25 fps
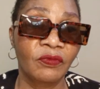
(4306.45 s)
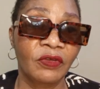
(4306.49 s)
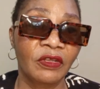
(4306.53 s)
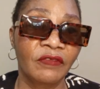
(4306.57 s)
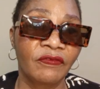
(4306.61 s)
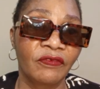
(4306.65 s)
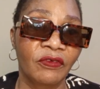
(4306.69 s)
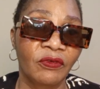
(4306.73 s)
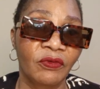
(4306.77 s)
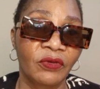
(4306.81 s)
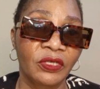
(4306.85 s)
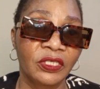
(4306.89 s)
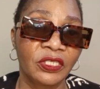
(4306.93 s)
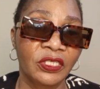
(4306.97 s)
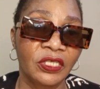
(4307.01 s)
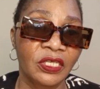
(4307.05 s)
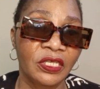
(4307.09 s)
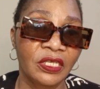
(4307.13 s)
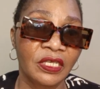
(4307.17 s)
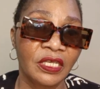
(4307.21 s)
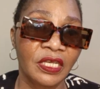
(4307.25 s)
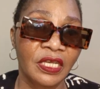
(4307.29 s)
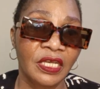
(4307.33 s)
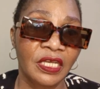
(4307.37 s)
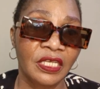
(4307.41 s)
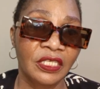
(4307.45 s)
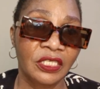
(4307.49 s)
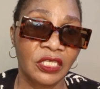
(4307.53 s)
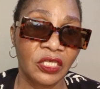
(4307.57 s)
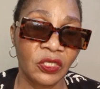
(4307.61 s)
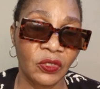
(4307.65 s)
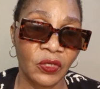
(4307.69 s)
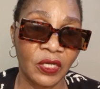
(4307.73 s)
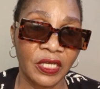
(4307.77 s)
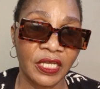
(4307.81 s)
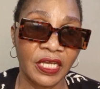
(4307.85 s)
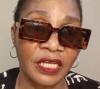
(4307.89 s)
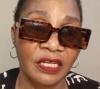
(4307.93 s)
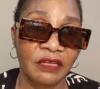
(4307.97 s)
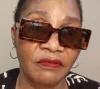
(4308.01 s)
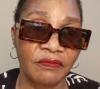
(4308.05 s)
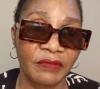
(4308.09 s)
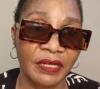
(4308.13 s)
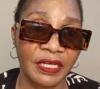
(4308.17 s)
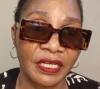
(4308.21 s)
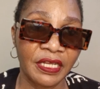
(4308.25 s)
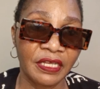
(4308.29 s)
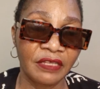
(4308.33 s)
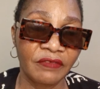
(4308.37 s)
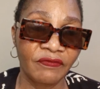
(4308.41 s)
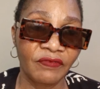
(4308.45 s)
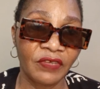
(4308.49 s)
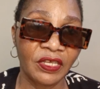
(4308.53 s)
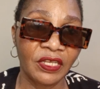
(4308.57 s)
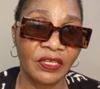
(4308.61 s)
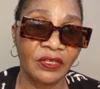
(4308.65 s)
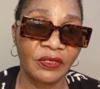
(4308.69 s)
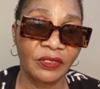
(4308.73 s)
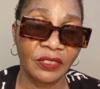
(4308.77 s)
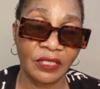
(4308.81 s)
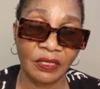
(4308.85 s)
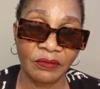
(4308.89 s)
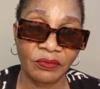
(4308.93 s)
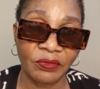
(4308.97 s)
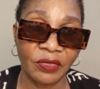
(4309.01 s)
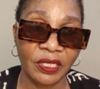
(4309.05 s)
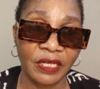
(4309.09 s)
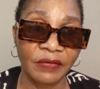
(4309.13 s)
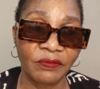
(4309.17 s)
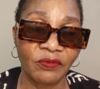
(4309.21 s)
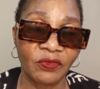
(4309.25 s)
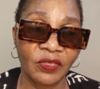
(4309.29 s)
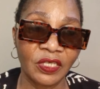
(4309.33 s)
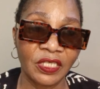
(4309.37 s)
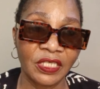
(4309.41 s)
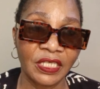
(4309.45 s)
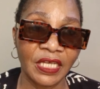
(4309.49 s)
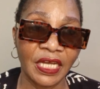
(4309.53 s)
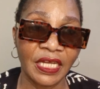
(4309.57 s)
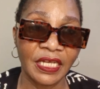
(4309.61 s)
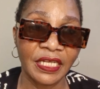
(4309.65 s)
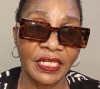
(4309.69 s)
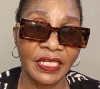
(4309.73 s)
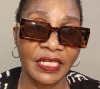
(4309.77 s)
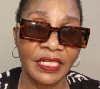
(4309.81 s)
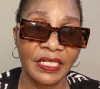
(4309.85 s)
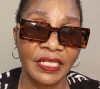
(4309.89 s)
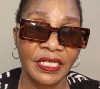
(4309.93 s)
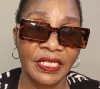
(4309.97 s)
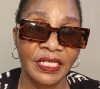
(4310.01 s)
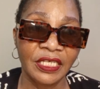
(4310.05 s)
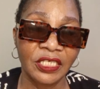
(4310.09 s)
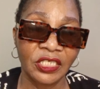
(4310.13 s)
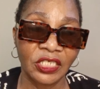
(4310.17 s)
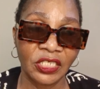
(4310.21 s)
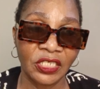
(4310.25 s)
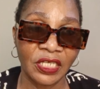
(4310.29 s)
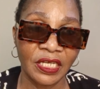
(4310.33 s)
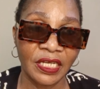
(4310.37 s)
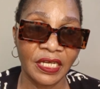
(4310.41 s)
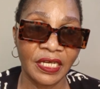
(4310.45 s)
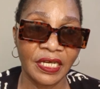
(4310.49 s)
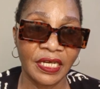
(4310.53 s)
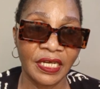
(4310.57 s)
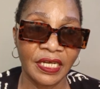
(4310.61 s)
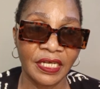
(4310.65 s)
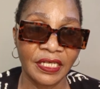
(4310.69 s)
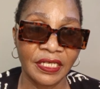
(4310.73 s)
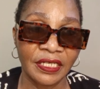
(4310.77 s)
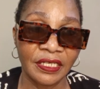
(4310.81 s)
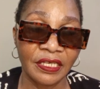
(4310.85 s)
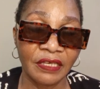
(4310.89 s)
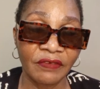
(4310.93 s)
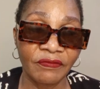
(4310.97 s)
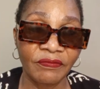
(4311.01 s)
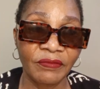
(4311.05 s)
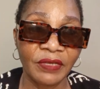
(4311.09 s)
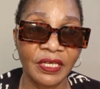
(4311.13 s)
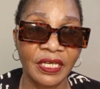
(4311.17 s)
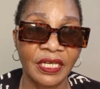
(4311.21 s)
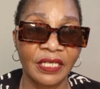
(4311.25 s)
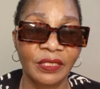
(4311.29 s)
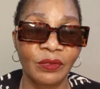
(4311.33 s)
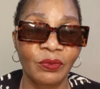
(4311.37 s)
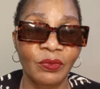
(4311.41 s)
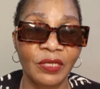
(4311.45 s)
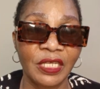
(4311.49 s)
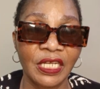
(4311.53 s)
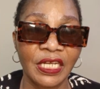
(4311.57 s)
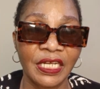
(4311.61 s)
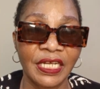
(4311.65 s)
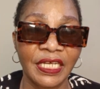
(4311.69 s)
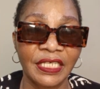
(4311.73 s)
See you again in my next video. Subscribe to the channel, share, and give me as many likes as possible.